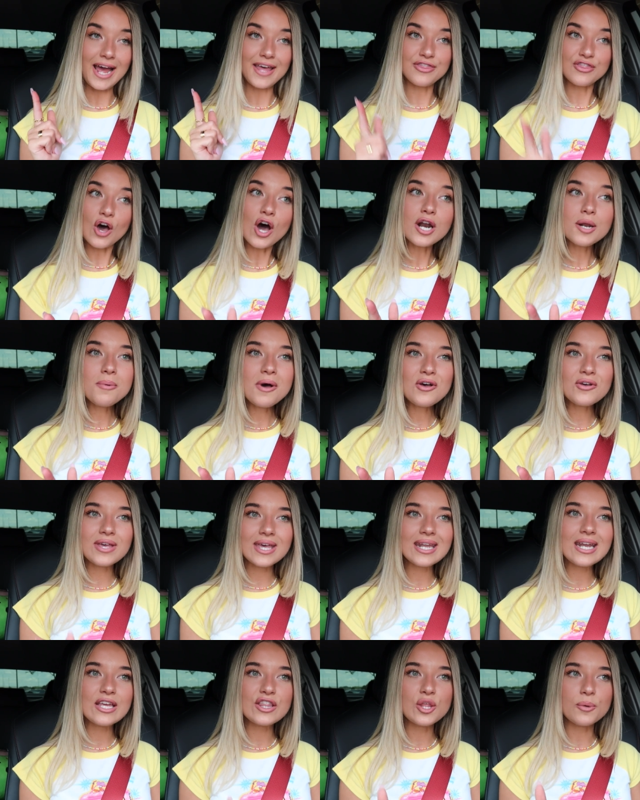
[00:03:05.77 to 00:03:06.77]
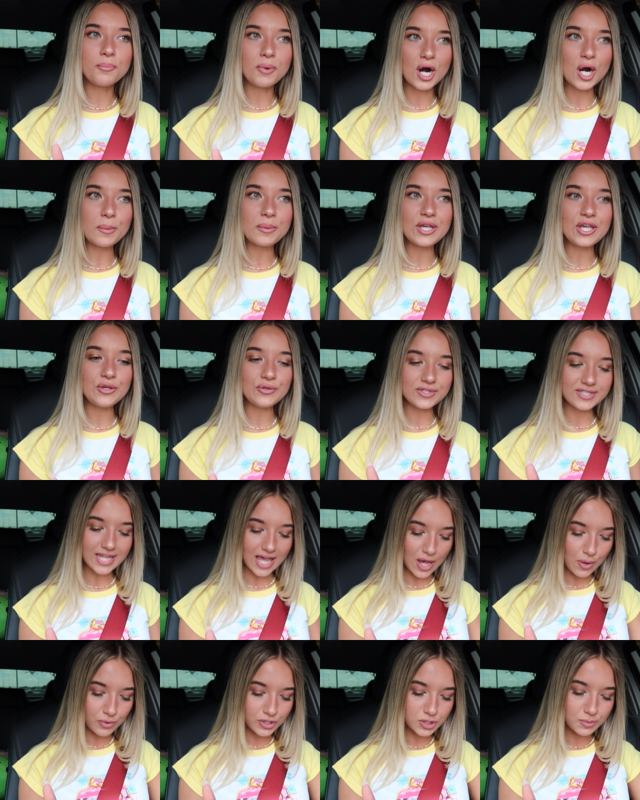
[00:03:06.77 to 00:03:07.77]
I thought about getting the barbecue
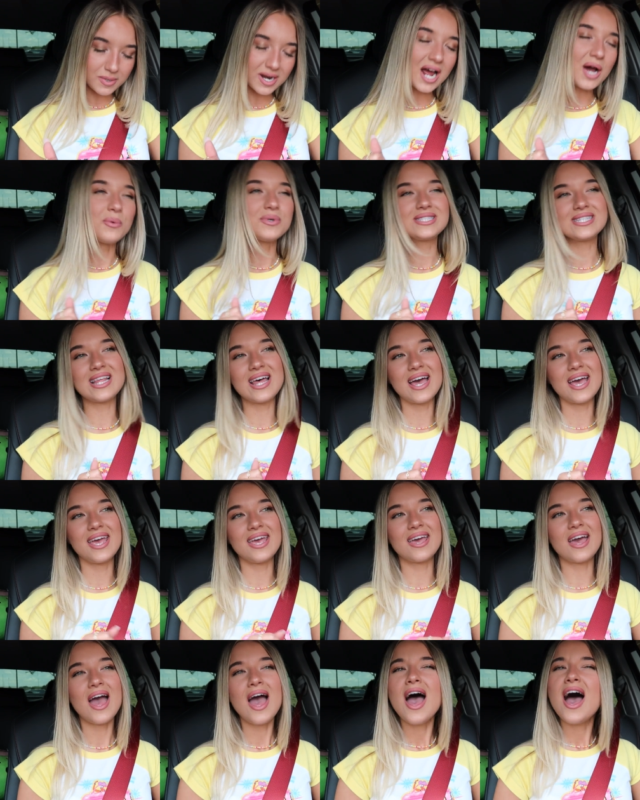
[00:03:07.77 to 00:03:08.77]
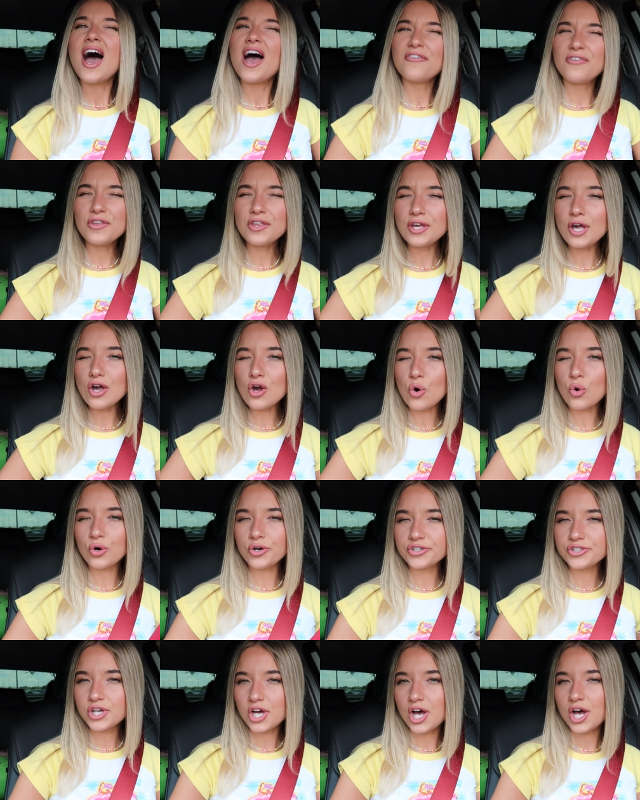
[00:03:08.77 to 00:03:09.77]
sandwich, but I was like, I feel like a
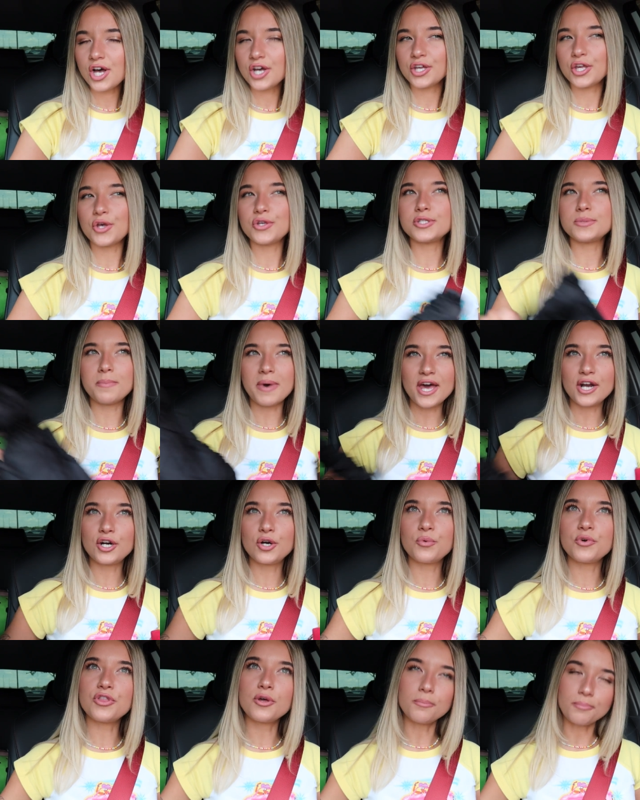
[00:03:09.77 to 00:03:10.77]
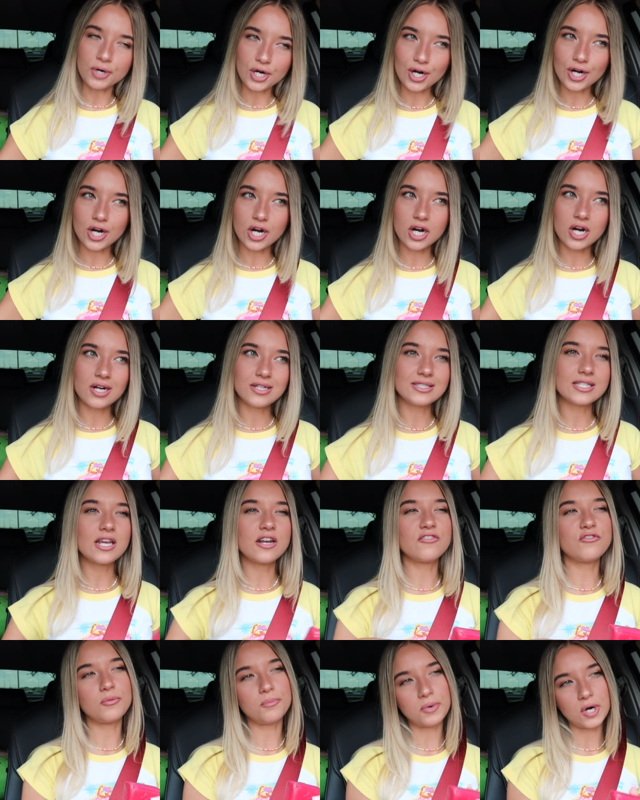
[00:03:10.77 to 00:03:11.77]
corn dog goes better with a burger instead
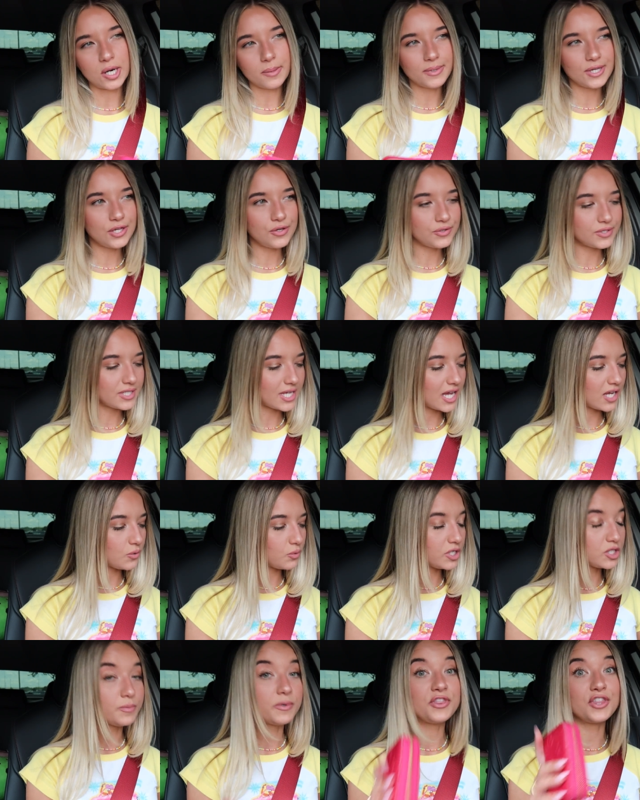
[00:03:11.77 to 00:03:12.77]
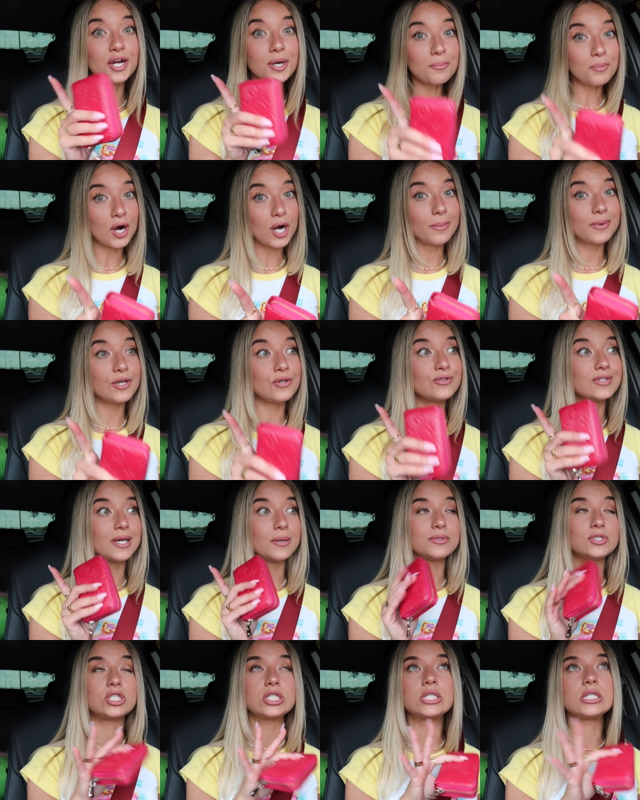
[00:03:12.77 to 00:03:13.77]
of a barbecue sandwich, but their barbecue
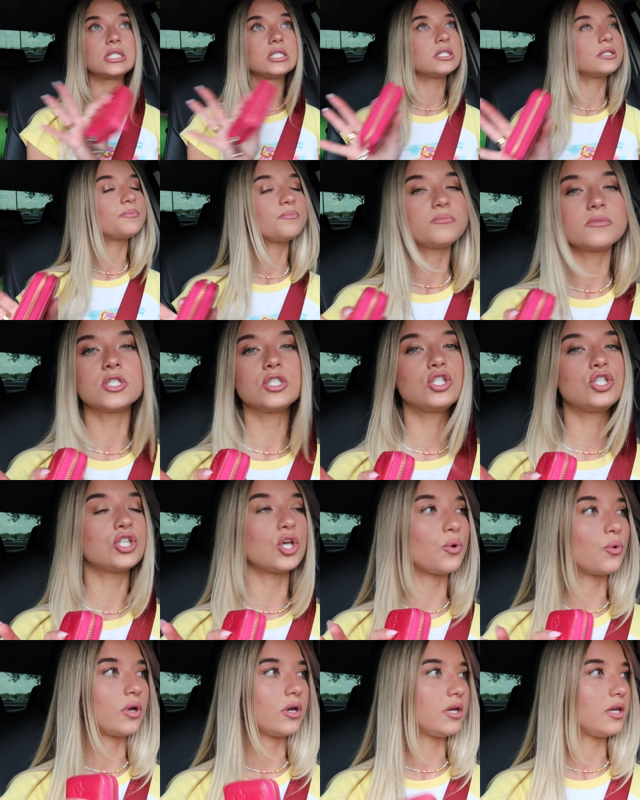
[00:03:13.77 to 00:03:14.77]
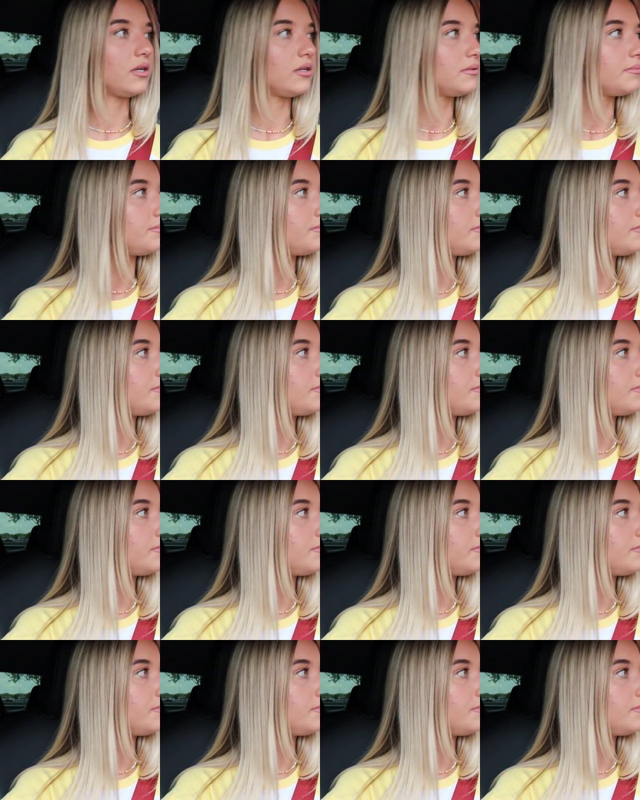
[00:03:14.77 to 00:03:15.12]
sandwiches are so good.